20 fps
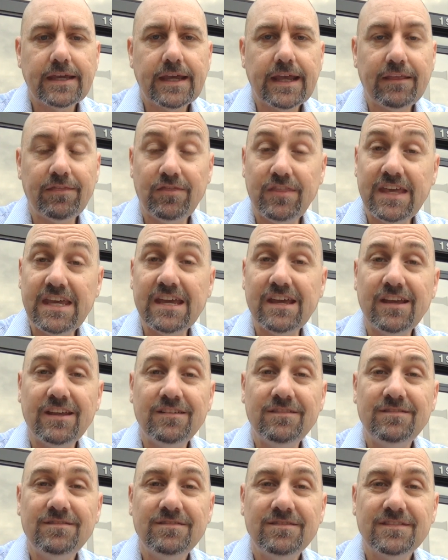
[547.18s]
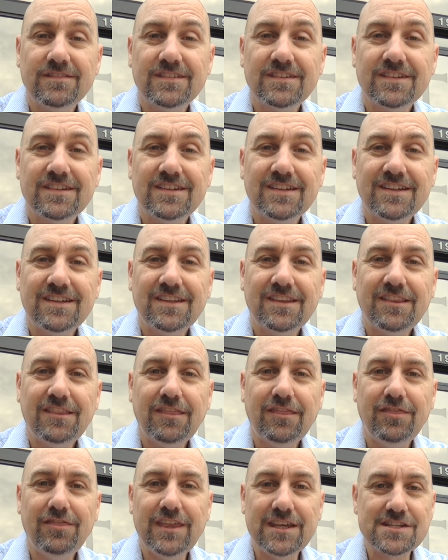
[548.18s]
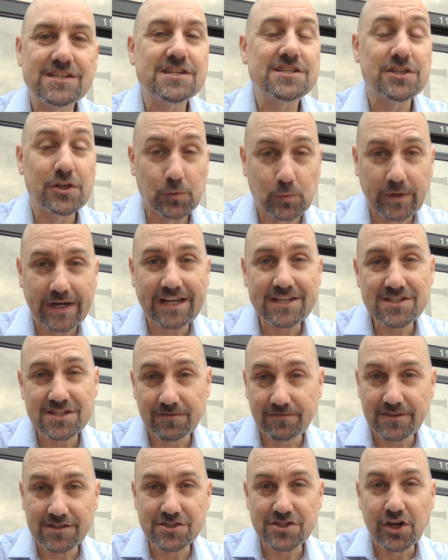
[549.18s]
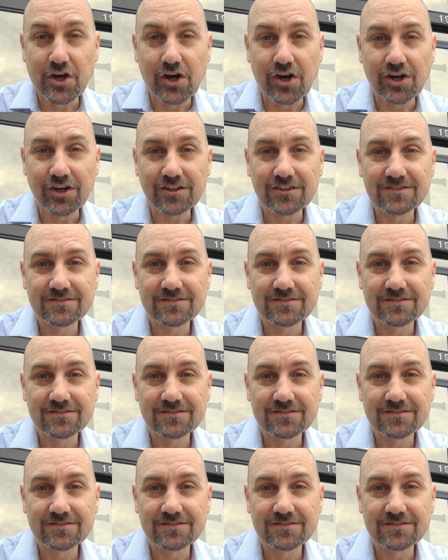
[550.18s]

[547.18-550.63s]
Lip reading: And then, this is the rest of the song.